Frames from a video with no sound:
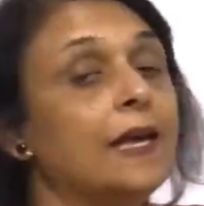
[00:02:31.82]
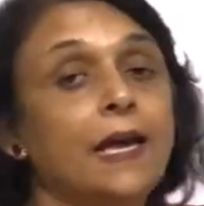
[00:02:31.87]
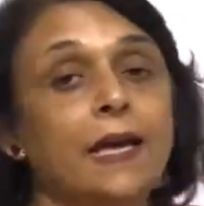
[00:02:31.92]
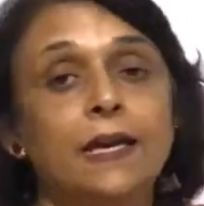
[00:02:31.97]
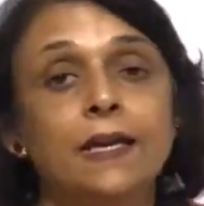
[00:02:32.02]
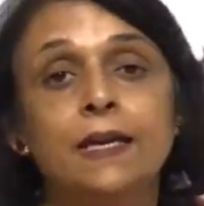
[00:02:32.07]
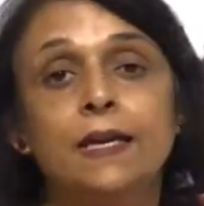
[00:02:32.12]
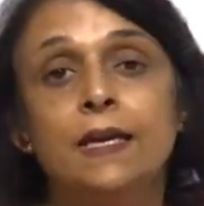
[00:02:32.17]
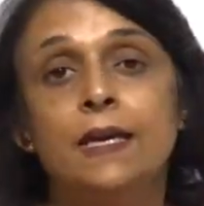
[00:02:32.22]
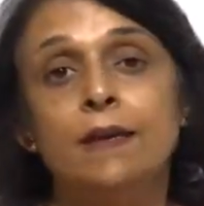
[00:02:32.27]

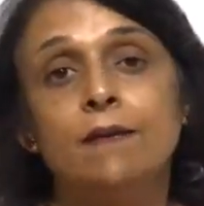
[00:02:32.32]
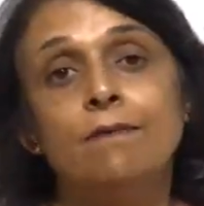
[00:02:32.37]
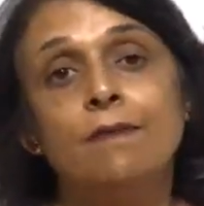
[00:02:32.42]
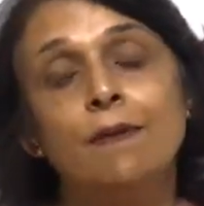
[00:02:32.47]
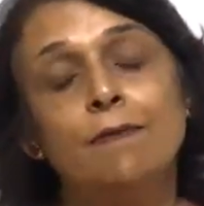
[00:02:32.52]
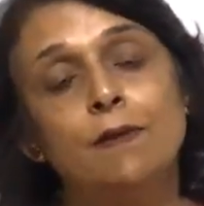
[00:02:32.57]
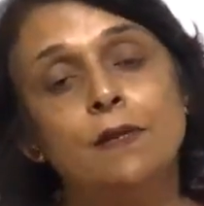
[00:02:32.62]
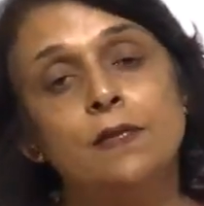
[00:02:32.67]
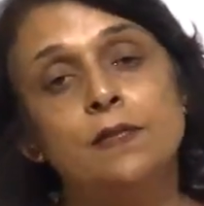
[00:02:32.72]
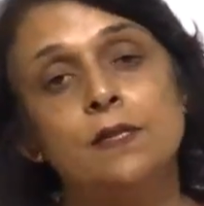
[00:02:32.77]
Then
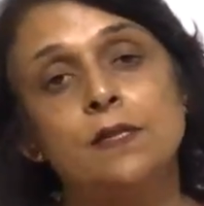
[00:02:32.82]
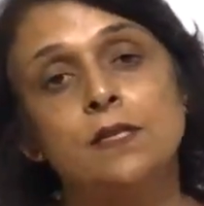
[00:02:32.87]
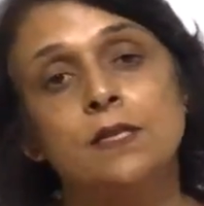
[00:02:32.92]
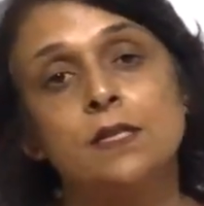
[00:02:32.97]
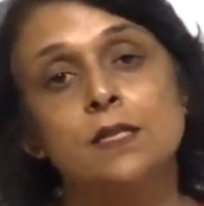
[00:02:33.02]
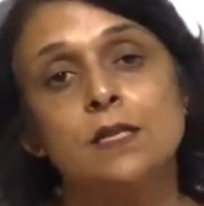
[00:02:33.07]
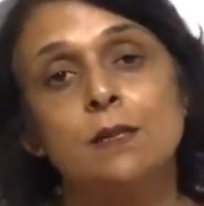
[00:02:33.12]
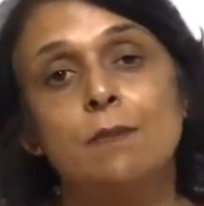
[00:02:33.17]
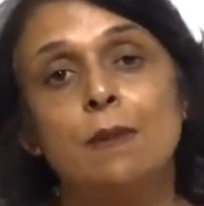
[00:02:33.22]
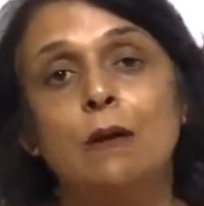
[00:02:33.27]
we will
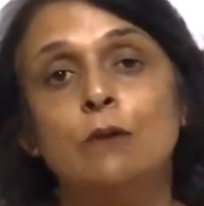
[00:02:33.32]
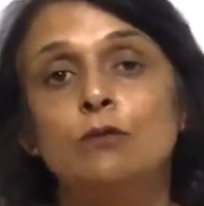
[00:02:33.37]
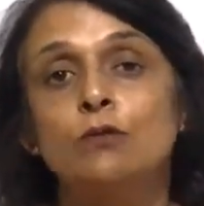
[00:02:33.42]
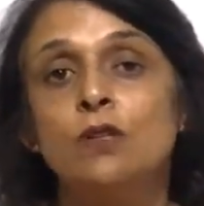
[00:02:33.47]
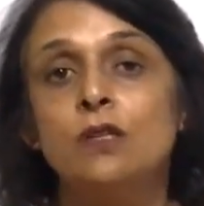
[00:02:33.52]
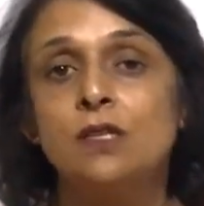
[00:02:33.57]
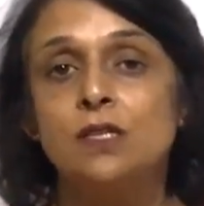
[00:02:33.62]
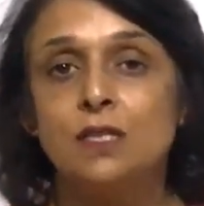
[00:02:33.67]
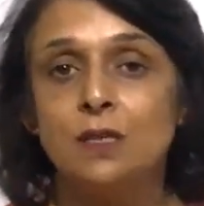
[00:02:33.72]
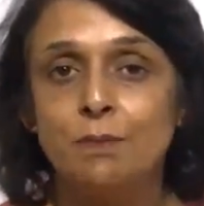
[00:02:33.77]
discuss about
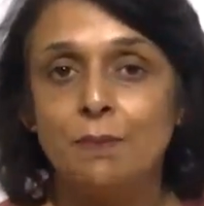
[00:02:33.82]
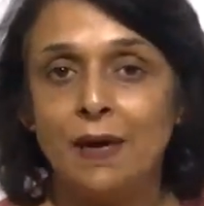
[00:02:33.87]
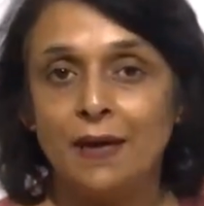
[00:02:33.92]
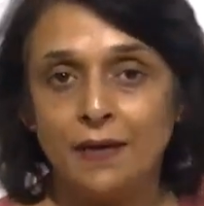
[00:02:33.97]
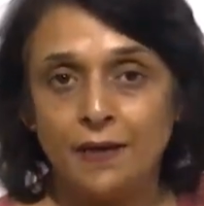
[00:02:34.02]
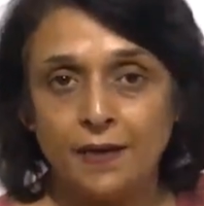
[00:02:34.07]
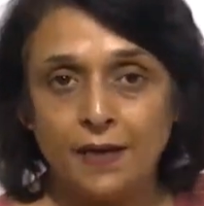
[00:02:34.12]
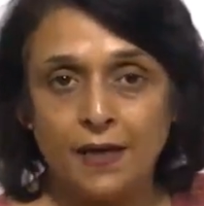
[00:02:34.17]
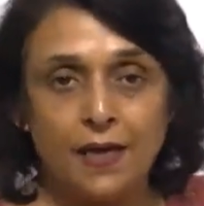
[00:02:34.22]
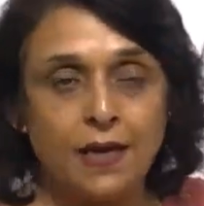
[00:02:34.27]
the
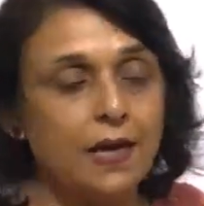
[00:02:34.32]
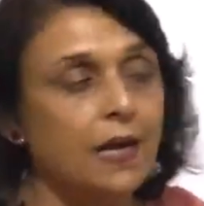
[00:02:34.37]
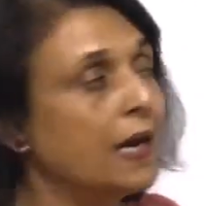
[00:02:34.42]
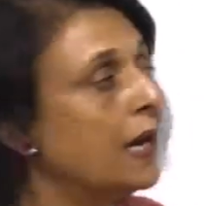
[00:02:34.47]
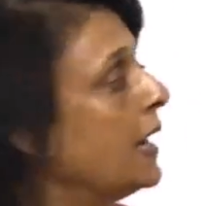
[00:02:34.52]
symmetry.